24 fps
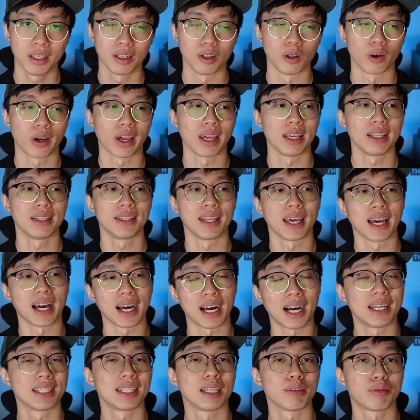Okay, there
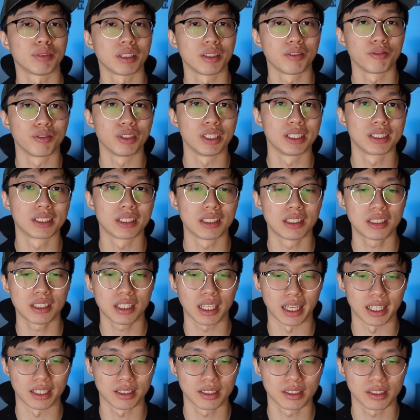are definitely reasons
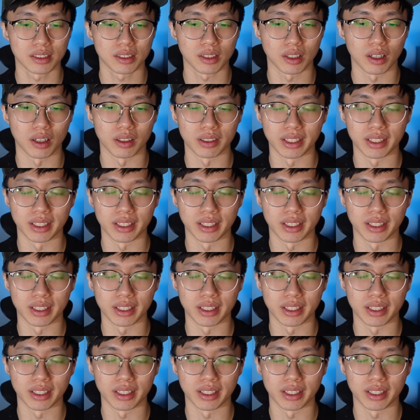as